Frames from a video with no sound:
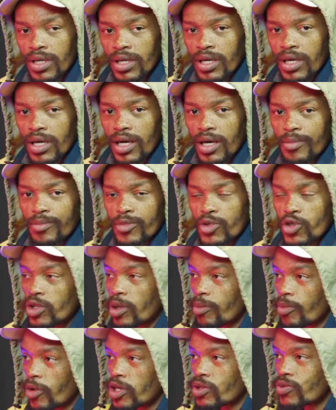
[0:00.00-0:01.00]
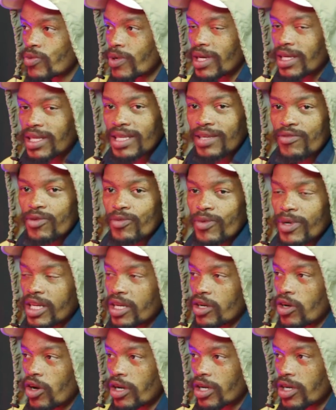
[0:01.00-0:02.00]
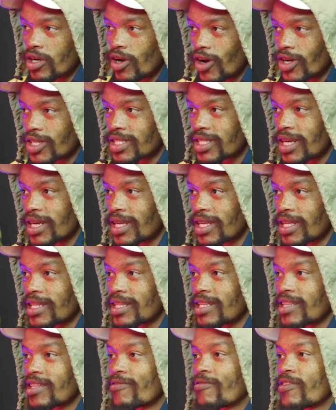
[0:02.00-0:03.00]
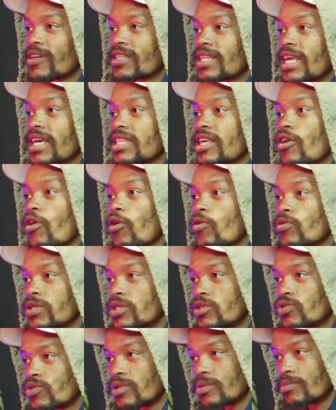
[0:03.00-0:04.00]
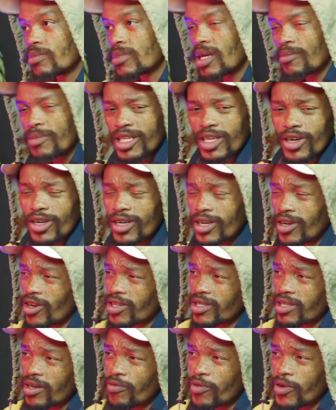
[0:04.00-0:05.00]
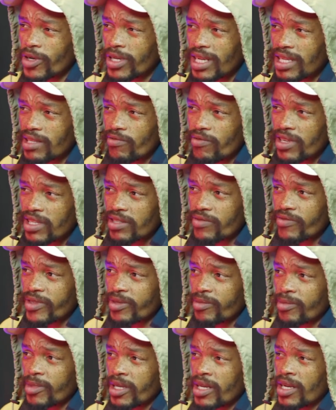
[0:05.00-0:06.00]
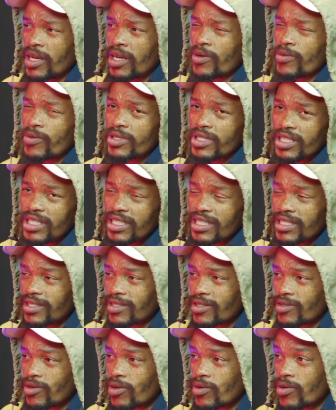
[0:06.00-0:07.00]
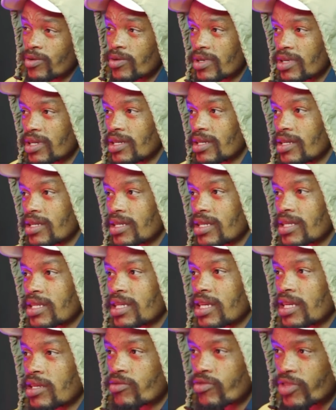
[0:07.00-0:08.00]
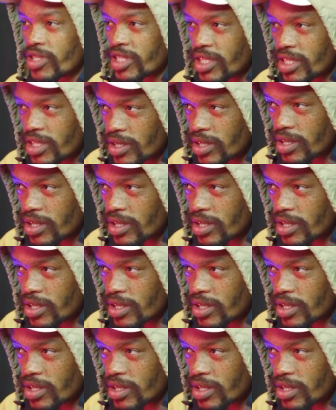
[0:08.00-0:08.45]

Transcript: To the point where even when he got an Oscar, it felt like they owed it to him. He got an Oscar for a Netflix film, which, King Richard,